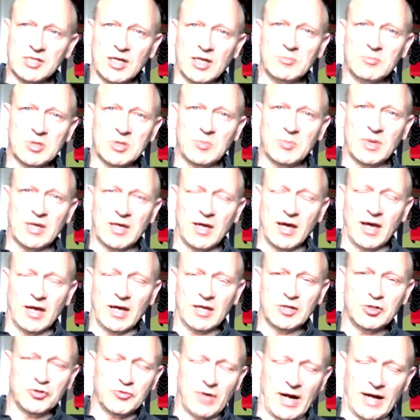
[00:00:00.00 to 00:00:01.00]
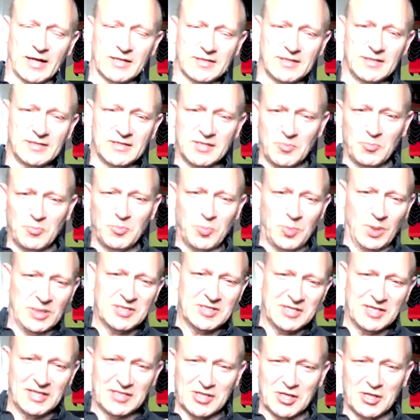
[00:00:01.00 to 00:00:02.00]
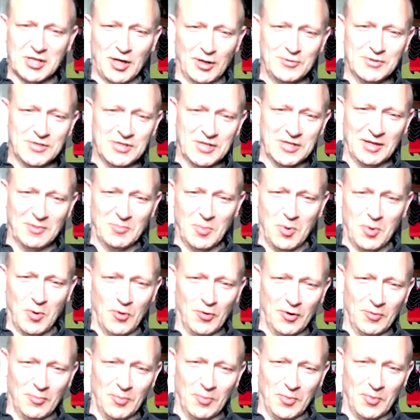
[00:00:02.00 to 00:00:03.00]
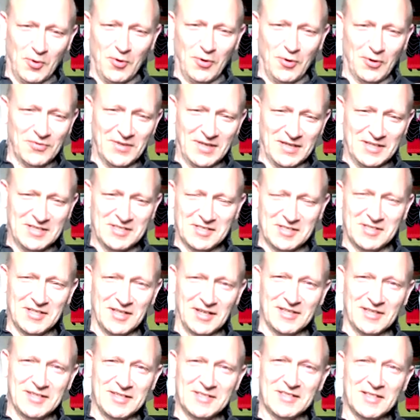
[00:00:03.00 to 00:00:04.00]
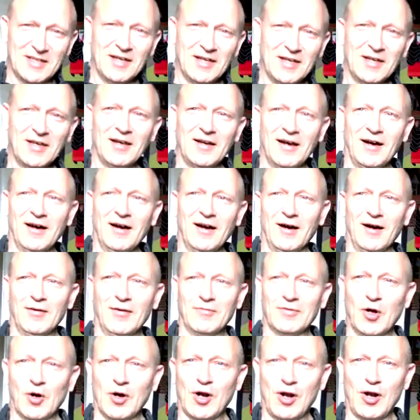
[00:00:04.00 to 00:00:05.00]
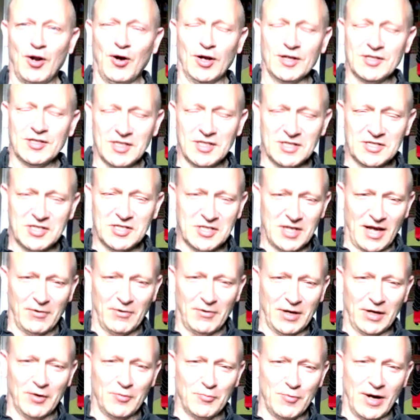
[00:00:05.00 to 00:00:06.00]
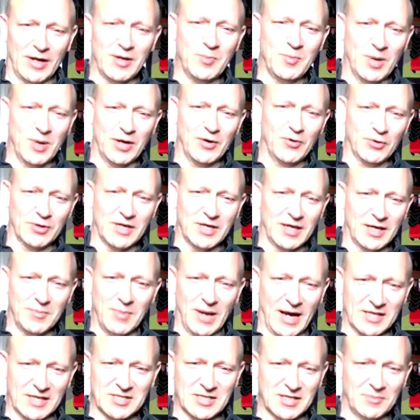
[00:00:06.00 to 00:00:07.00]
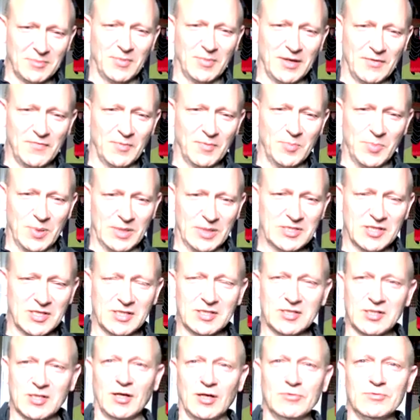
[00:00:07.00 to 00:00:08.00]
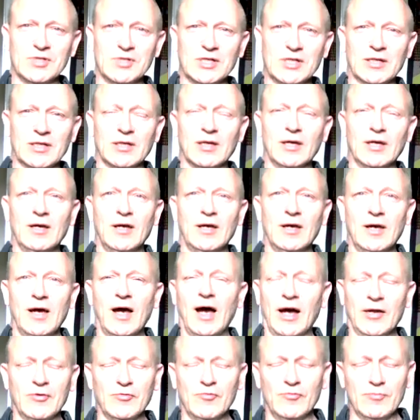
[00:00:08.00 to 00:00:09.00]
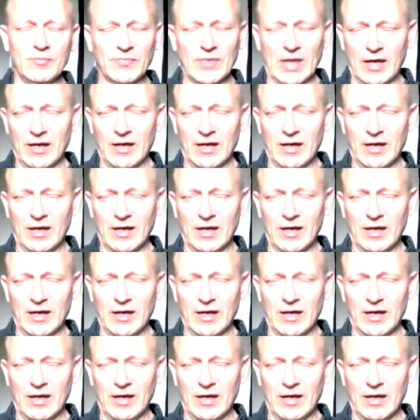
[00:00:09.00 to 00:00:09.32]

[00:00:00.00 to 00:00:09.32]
seem to be getting dragged into business coaching more and more these days. I've got clients in Saudi Arabia who keep asking me for business coaching. and